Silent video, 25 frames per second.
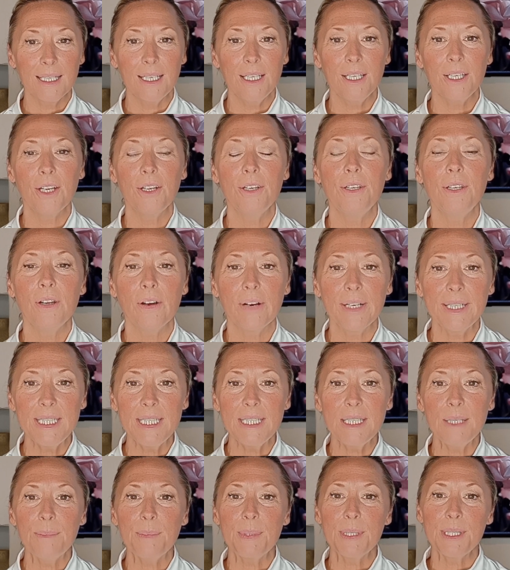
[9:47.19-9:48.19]

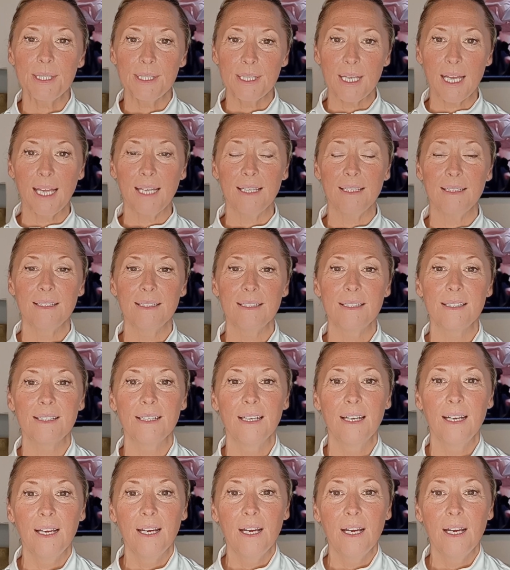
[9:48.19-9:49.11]
90%